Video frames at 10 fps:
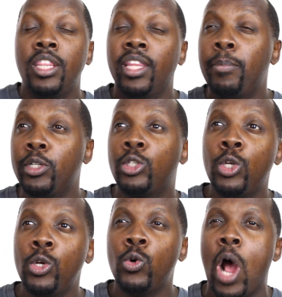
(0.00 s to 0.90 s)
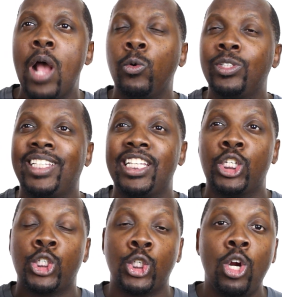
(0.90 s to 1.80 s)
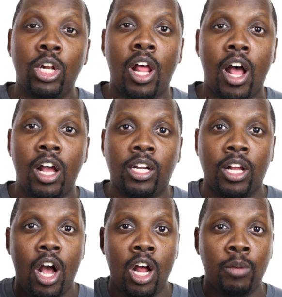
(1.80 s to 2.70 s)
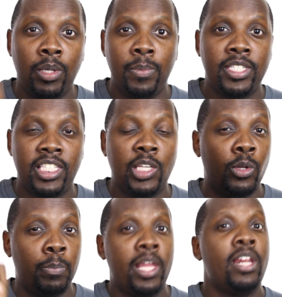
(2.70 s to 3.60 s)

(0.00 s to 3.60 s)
Number two, I would say Sherlock on BBC with